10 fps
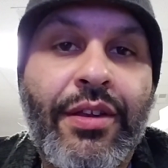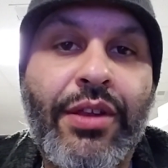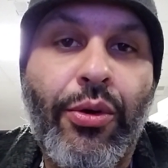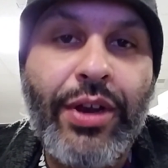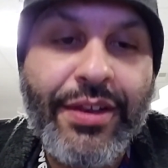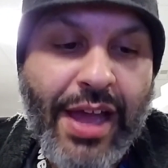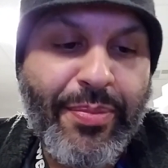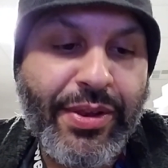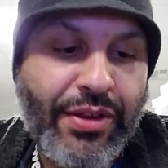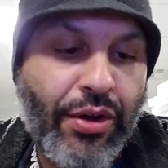So in this
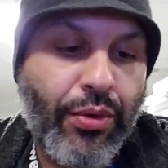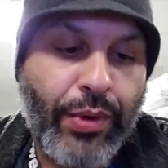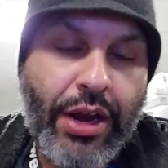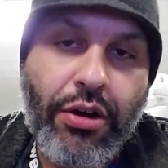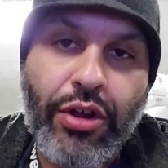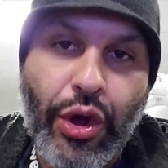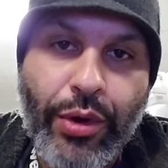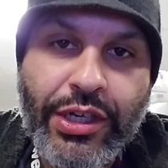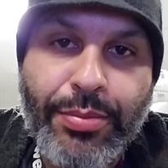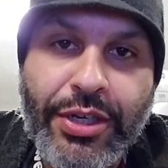episode, we are
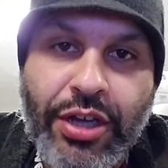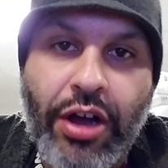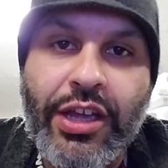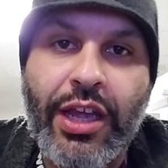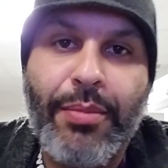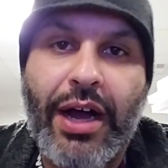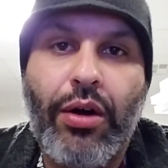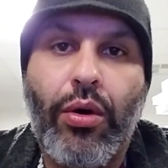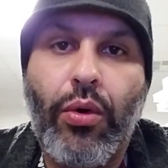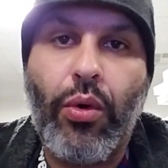going to be talking
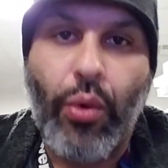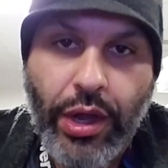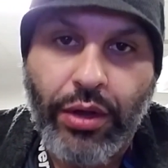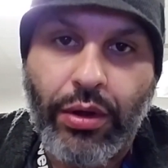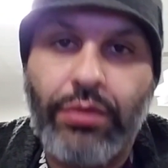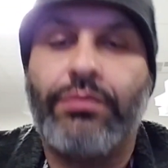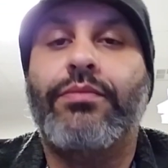about oil.